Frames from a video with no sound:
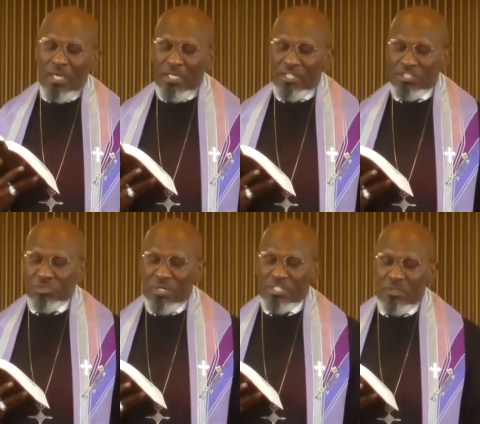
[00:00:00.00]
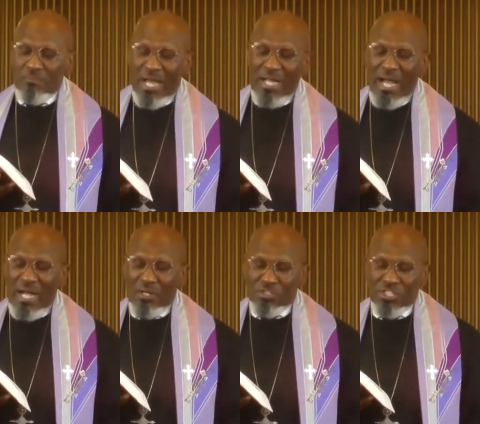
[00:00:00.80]
It is written, My
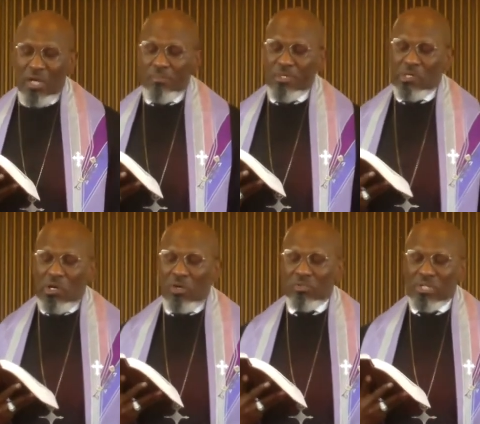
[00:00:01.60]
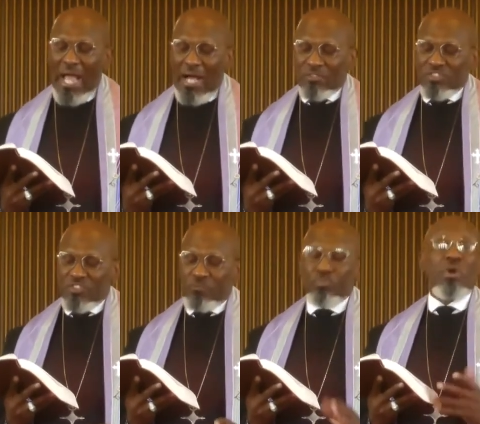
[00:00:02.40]
house shall be called a house
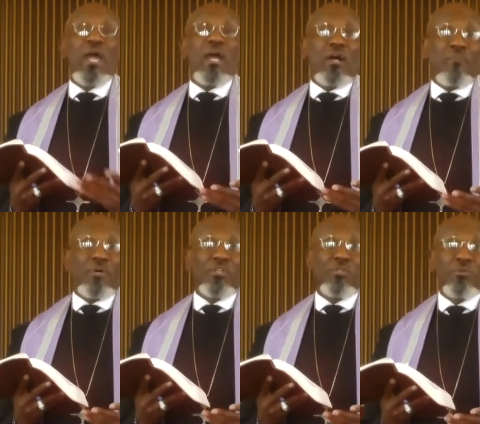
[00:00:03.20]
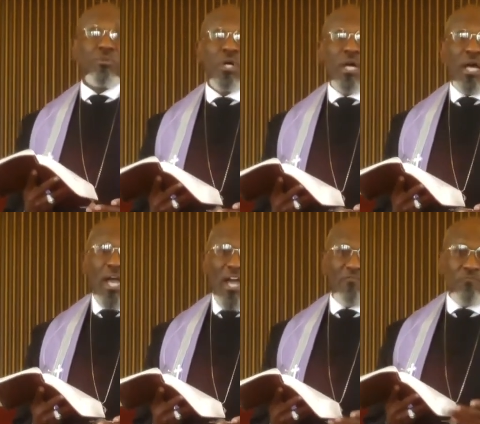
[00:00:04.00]
of prayer, but you
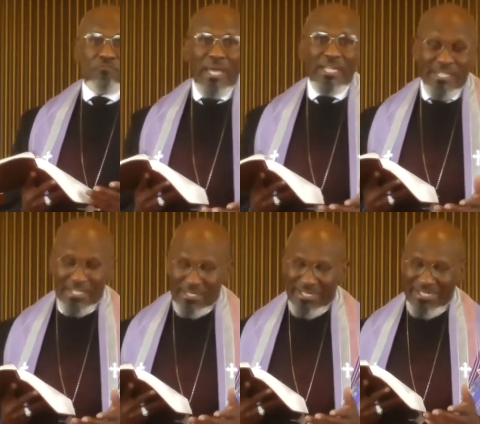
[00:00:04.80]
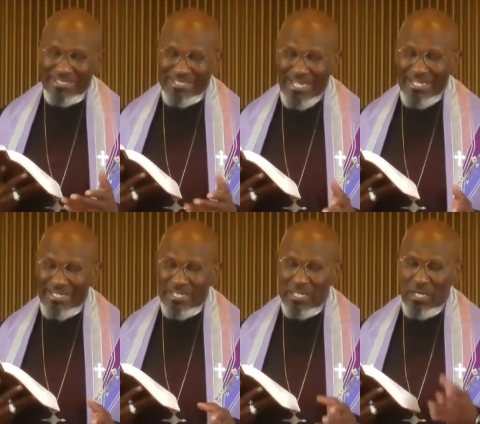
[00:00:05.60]
have made it a
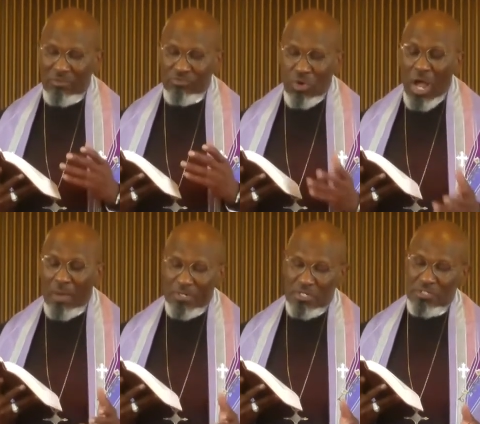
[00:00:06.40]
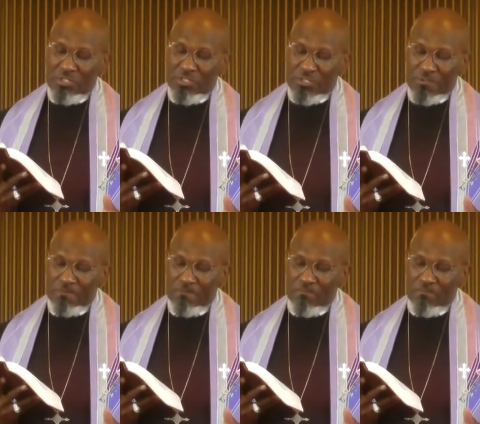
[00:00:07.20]
den of robbers.